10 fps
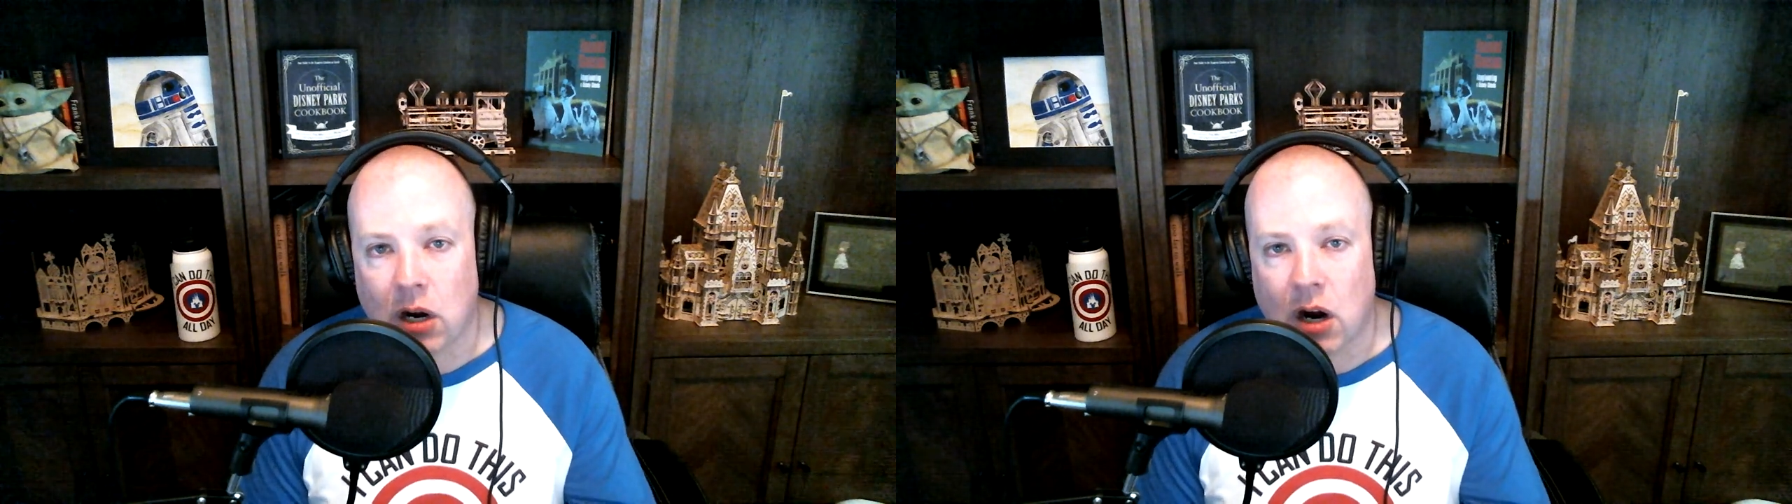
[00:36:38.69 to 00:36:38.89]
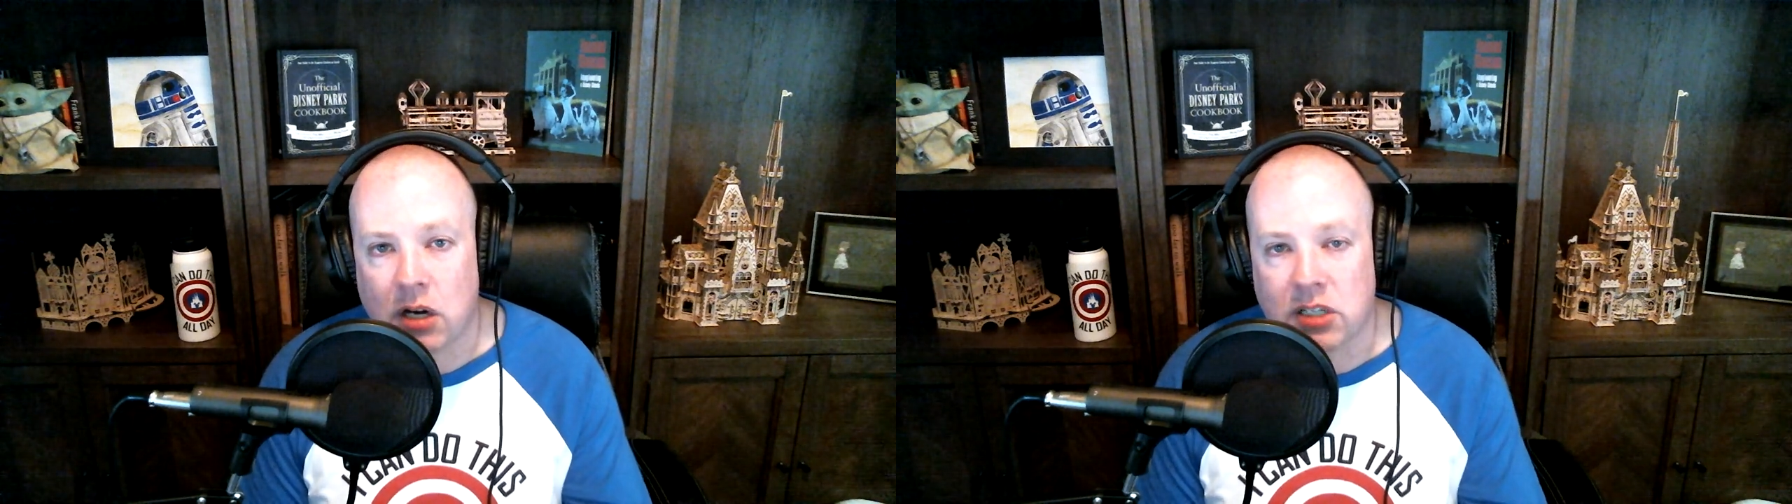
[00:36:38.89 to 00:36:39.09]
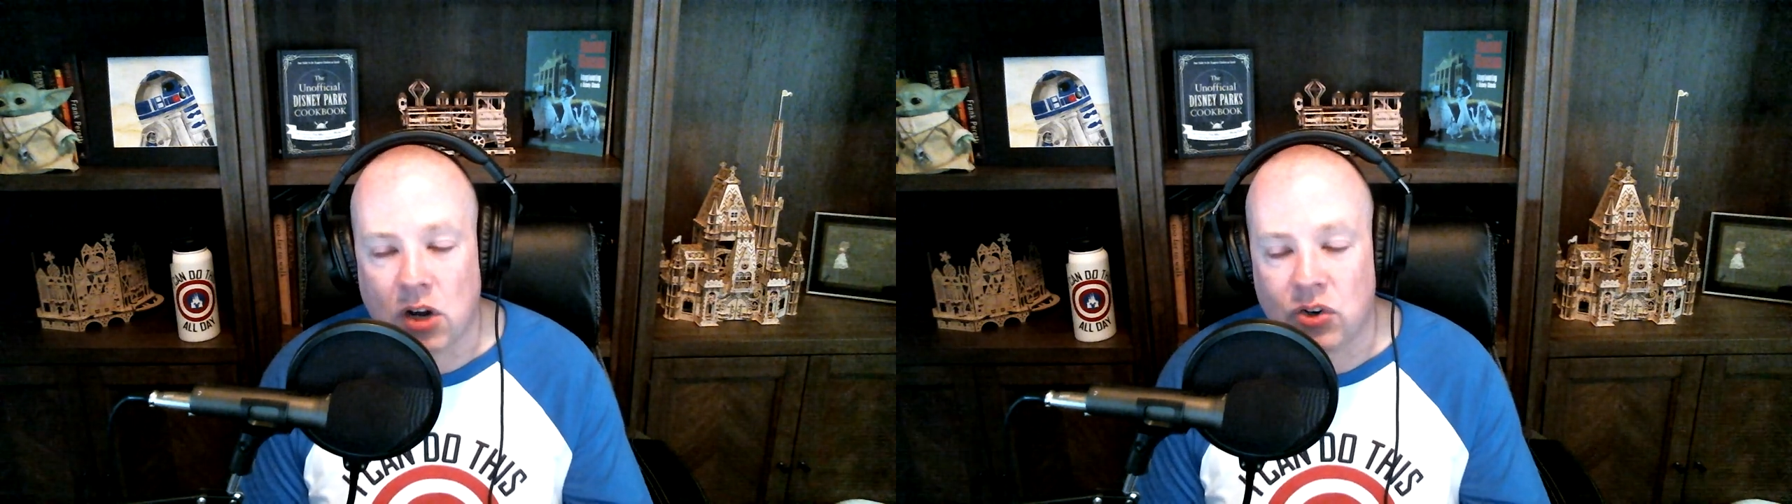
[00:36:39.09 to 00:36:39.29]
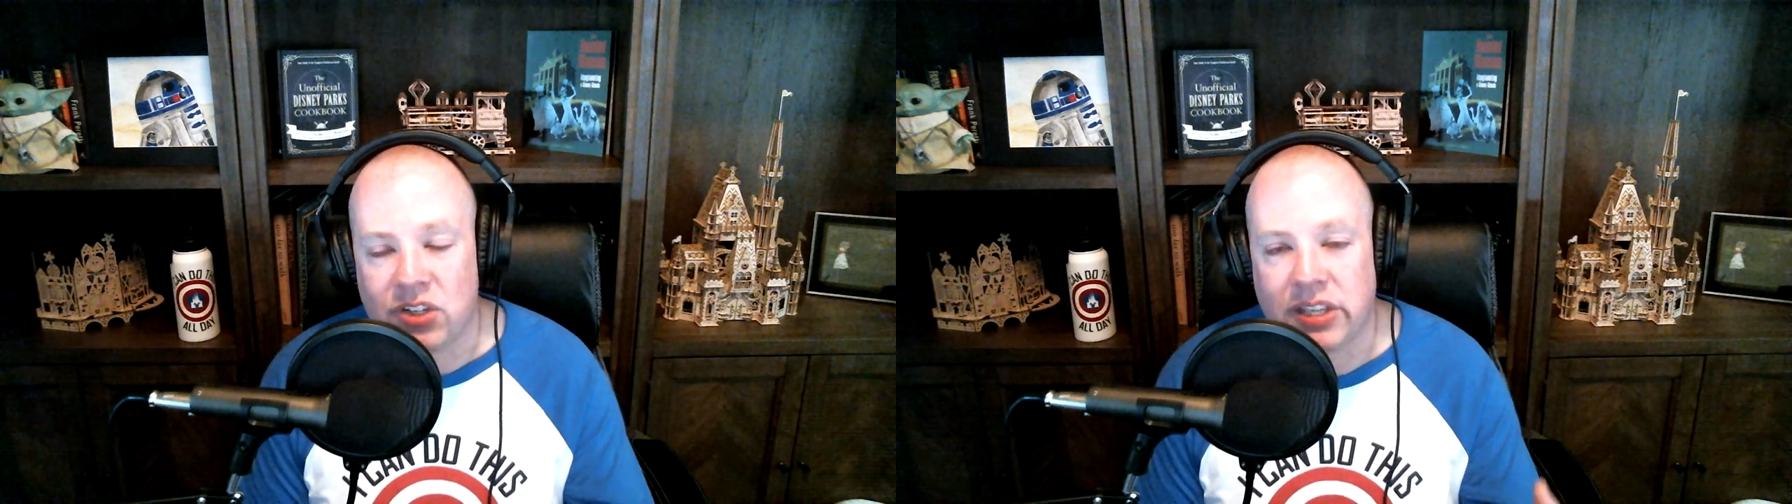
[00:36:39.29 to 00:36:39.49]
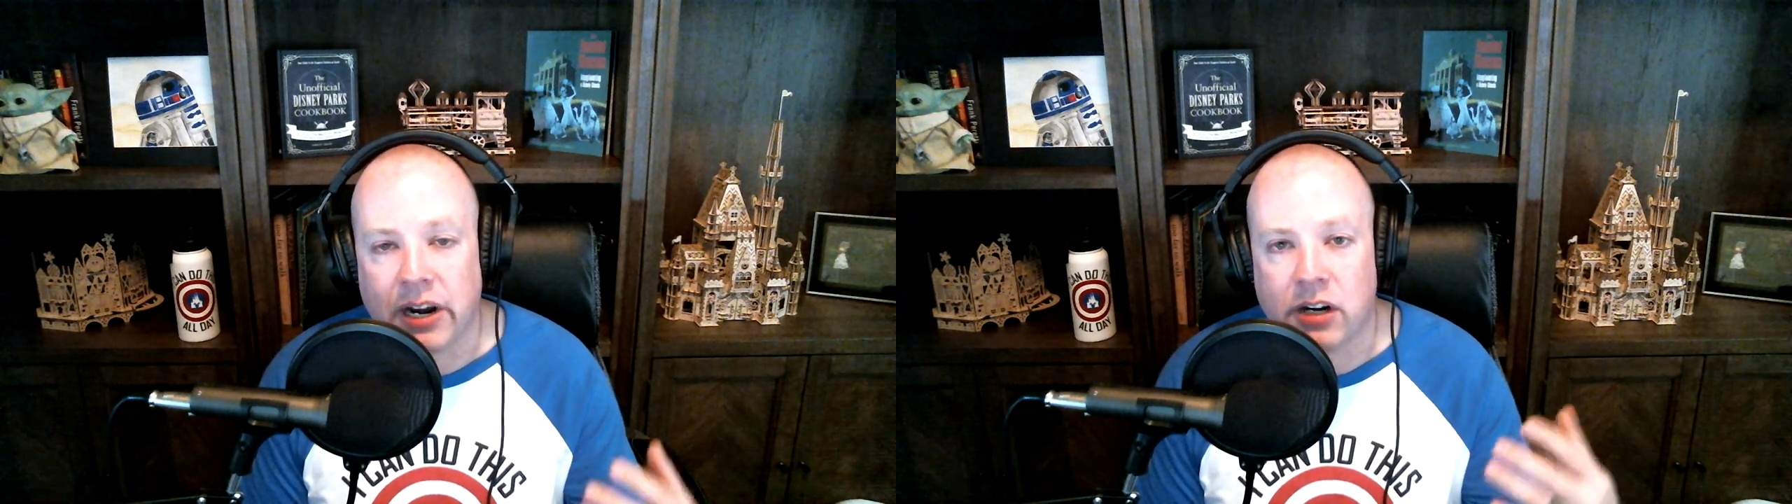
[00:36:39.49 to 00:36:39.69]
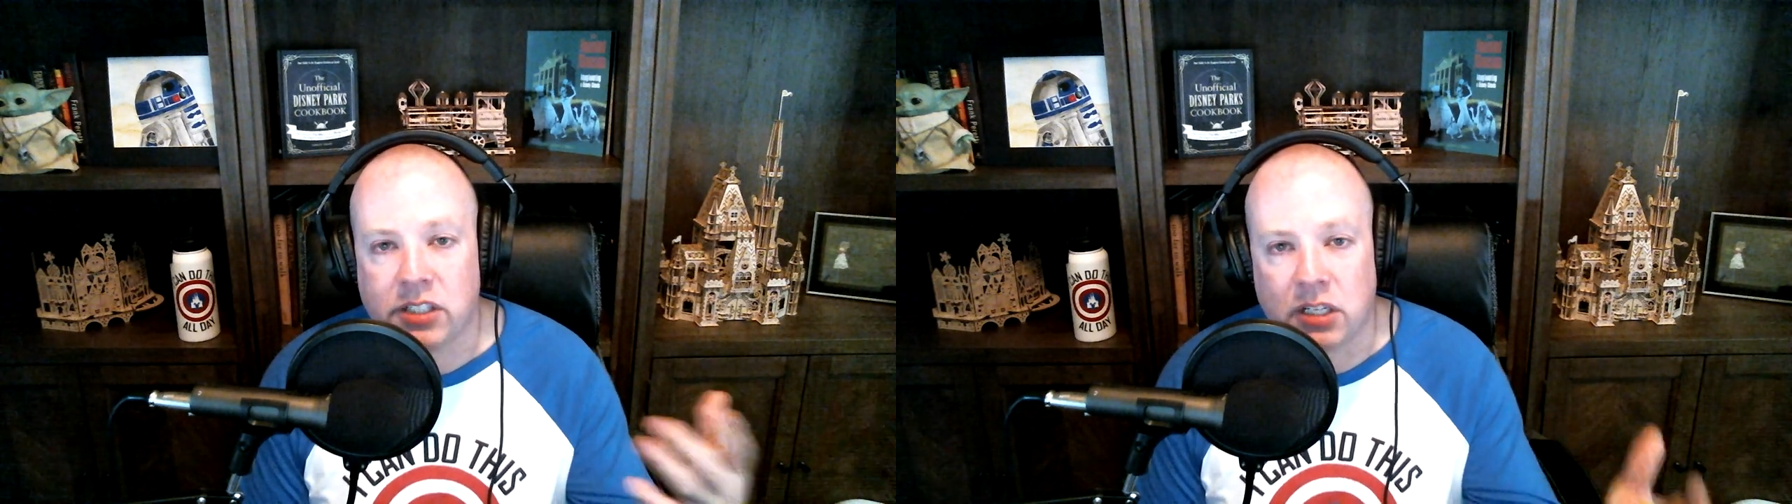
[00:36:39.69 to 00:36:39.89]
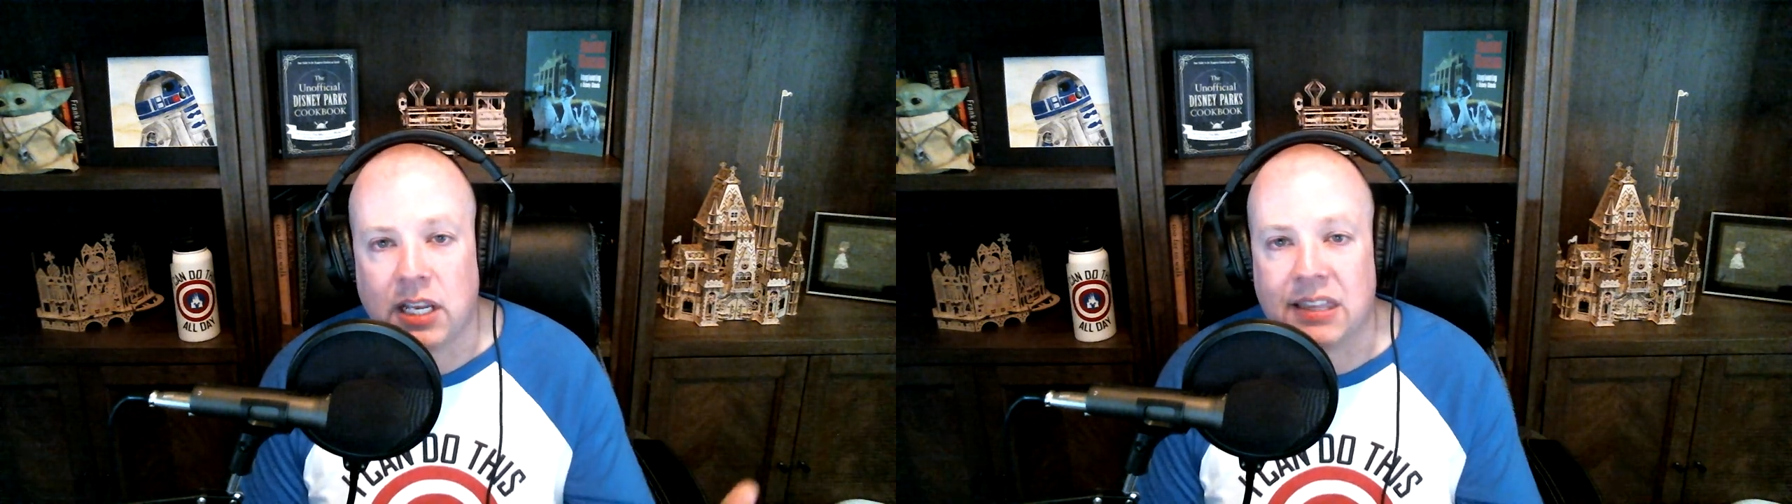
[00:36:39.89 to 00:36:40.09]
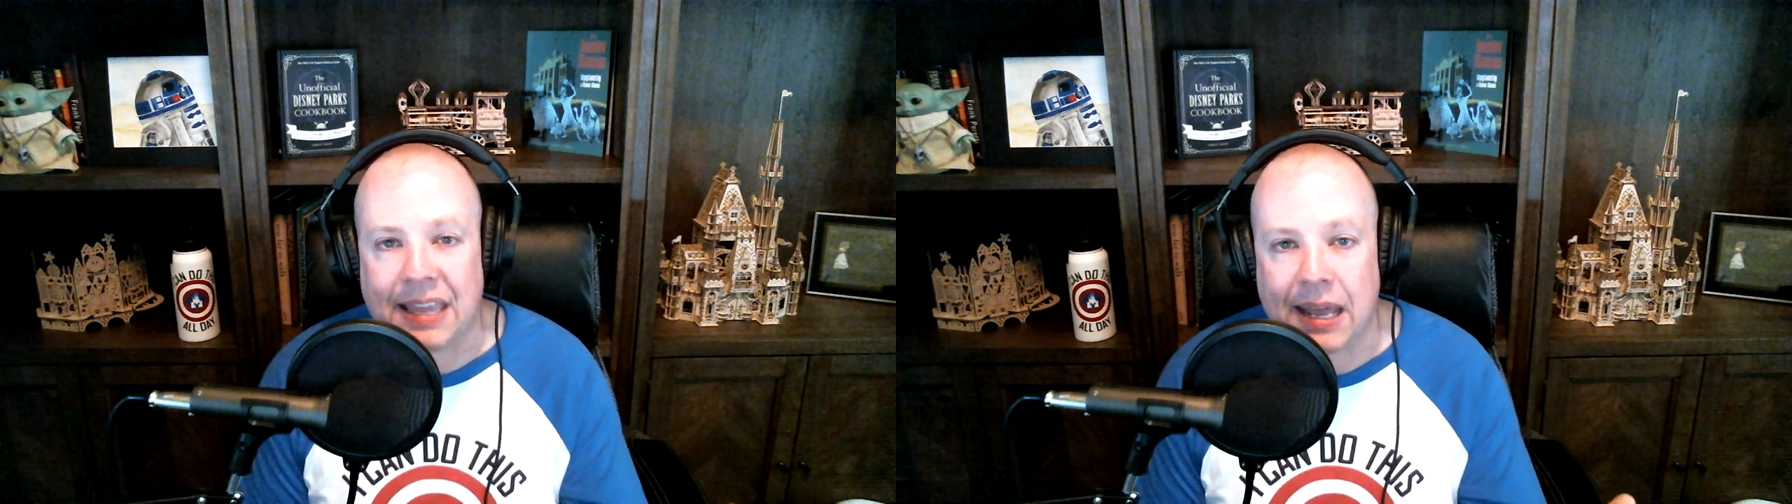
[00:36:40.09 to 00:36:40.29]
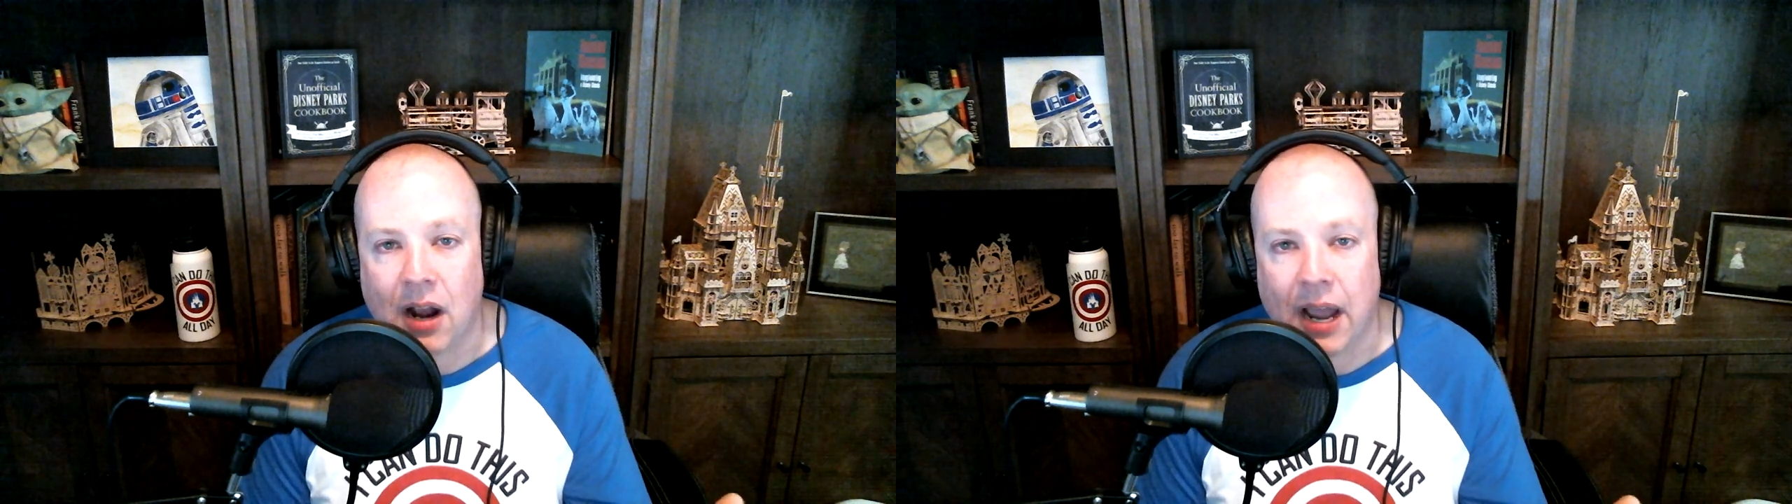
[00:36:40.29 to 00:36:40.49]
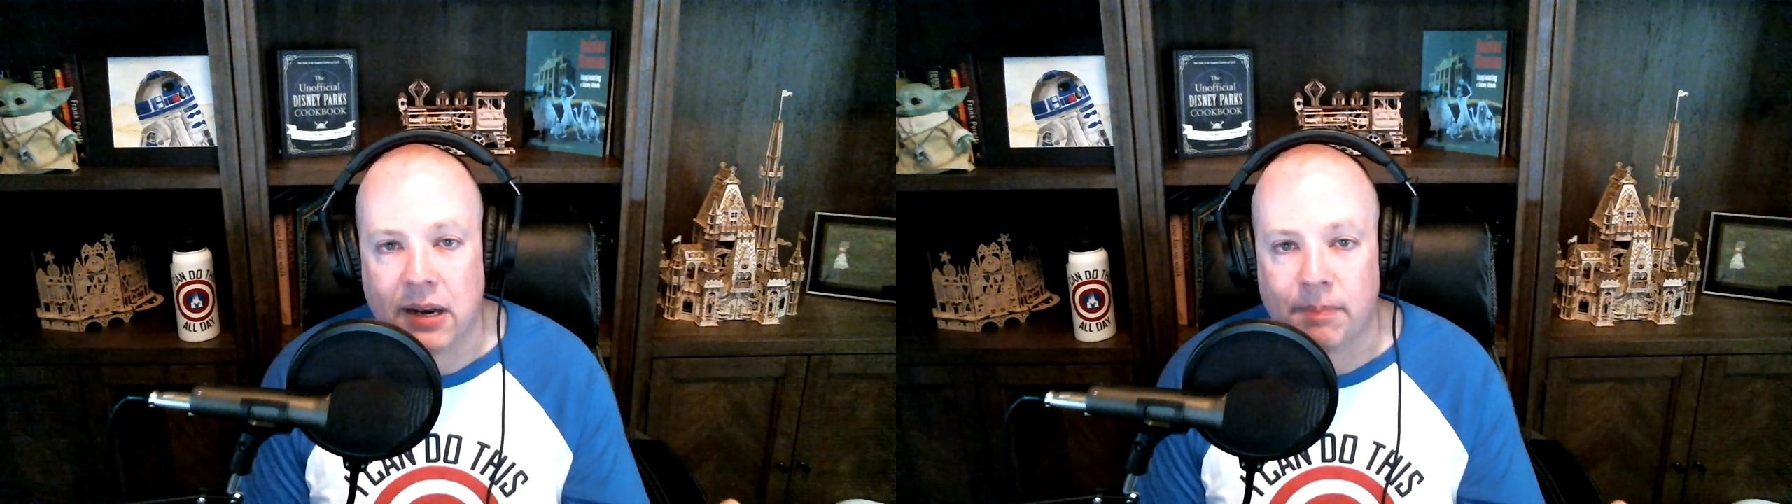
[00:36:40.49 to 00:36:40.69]
our dollars there to get that
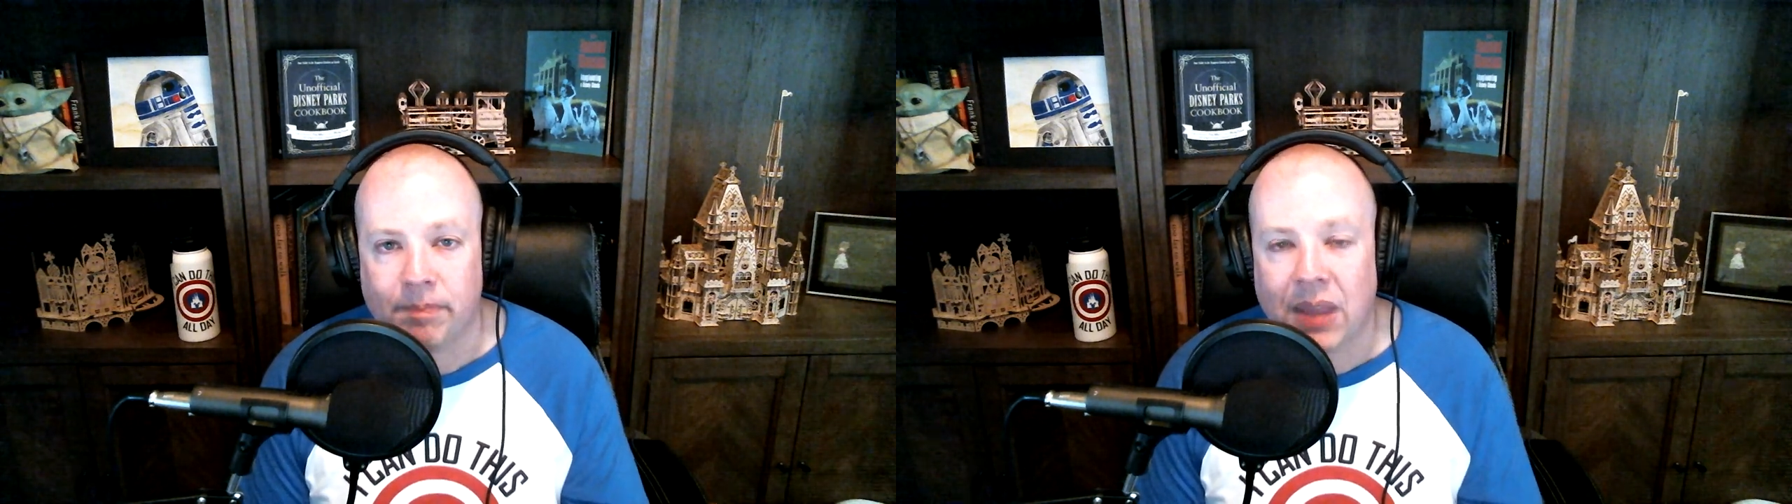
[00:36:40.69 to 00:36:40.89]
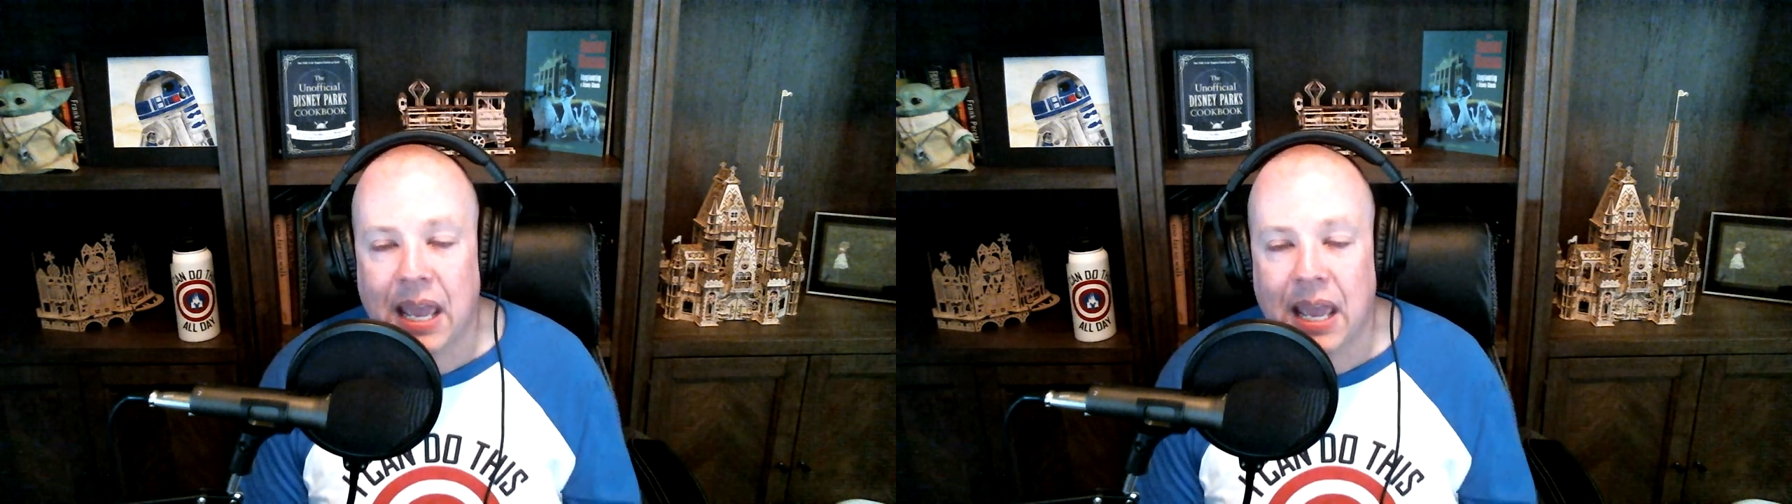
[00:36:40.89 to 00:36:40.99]
item.